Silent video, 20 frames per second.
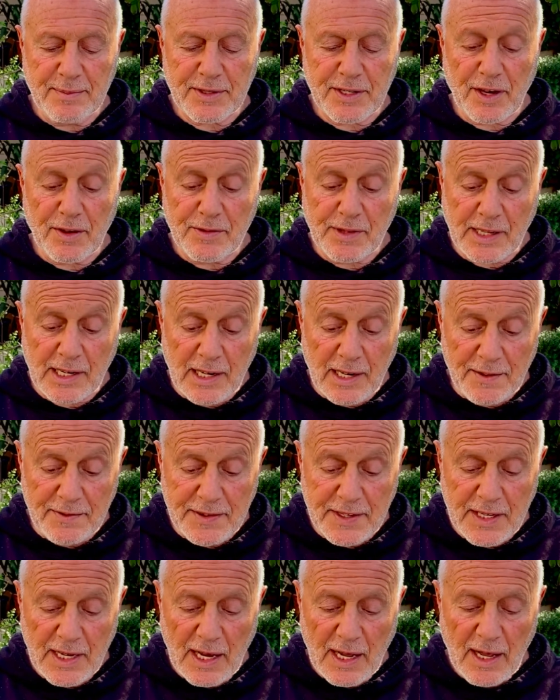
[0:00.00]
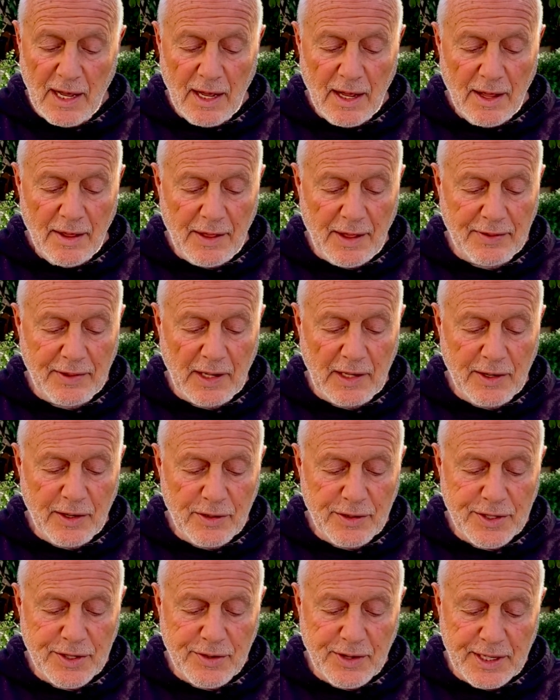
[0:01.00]
over the cliffs that the little
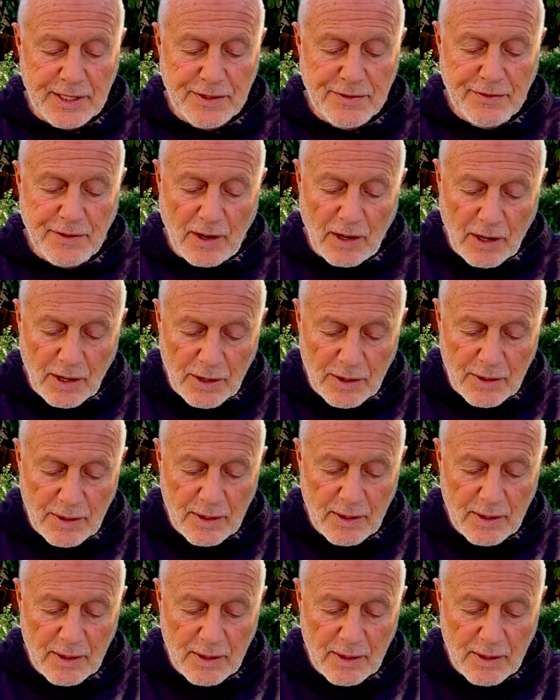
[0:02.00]
streets follow